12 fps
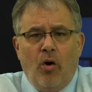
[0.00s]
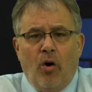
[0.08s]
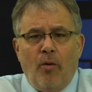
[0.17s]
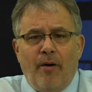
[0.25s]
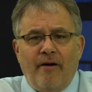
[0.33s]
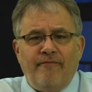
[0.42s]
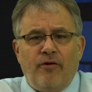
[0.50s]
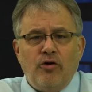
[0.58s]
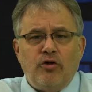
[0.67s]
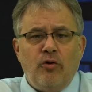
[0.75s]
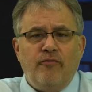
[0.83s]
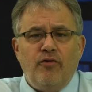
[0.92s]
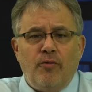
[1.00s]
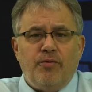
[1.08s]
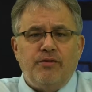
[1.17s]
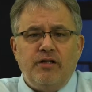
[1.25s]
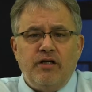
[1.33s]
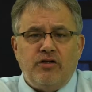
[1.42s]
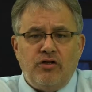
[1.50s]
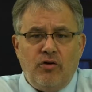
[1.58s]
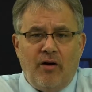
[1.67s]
or by virtue of your position,